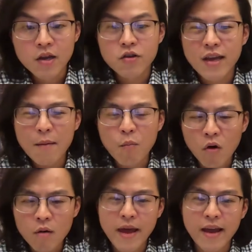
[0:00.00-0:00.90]
you get
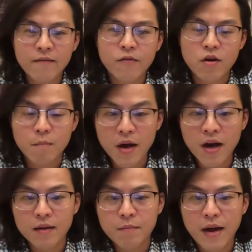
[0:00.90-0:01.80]
more bang for your
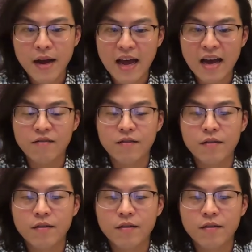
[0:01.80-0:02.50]
buck by have